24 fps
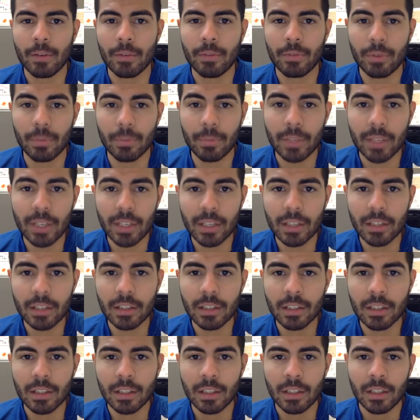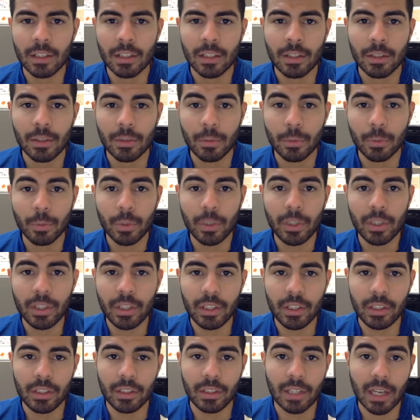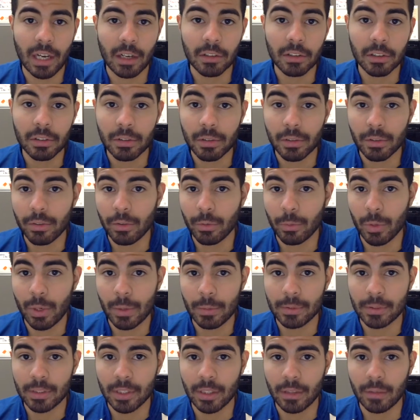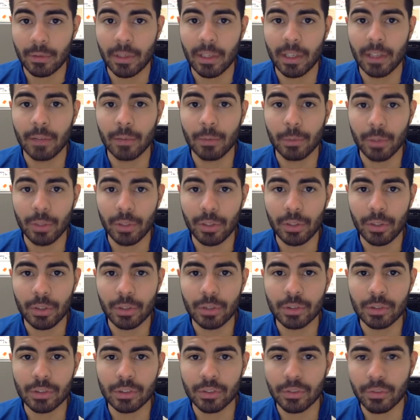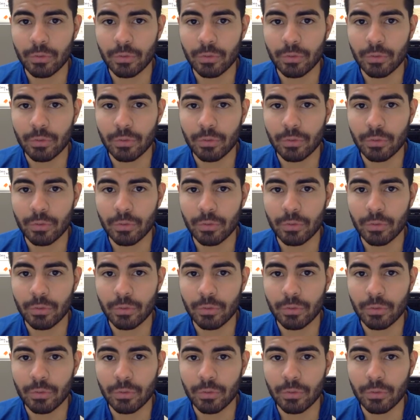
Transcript: From there, we downloaded the website, right? We used